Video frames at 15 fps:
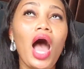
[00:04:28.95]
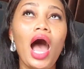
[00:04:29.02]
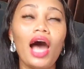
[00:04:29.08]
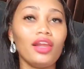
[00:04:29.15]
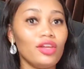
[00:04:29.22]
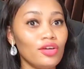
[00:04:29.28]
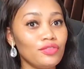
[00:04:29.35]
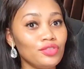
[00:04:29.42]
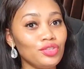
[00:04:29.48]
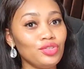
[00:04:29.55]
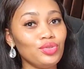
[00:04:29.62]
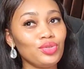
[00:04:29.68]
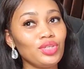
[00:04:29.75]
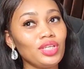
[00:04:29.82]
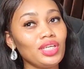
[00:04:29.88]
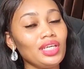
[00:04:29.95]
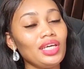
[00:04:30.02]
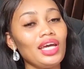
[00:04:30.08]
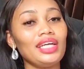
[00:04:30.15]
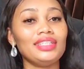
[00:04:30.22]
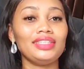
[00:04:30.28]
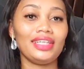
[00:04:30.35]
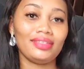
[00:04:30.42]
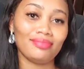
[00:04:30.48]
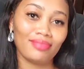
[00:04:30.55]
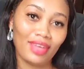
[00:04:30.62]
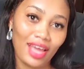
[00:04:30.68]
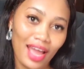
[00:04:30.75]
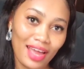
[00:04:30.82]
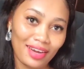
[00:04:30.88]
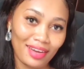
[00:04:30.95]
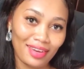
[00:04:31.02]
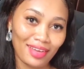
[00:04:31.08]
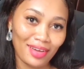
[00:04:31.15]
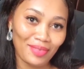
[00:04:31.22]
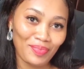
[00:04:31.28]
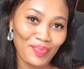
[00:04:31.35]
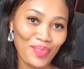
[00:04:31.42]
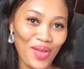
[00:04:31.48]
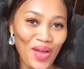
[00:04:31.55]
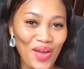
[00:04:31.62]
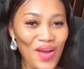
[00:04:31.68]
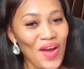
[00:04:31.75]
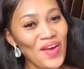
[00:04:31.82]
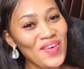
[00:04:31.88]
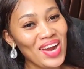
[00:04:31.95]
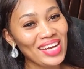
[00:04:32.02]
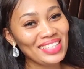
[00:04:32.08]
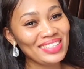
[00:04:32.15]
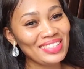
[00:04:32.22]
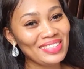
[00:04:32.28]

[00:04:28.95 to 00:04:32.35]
I love the UK and then Canada. All right,